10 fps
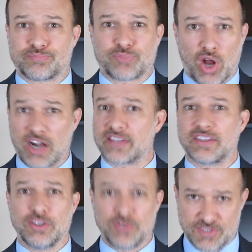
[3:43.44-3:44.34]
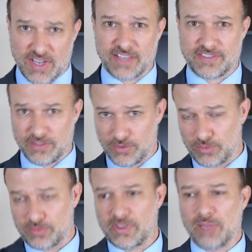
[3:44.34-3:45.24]
product that you decide
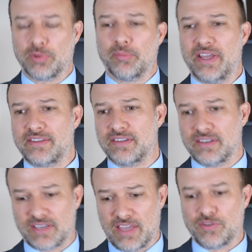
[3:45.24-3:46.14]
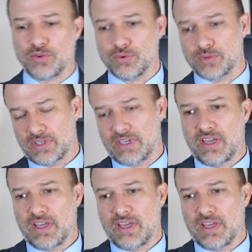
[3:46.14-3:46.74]
to implement, and give you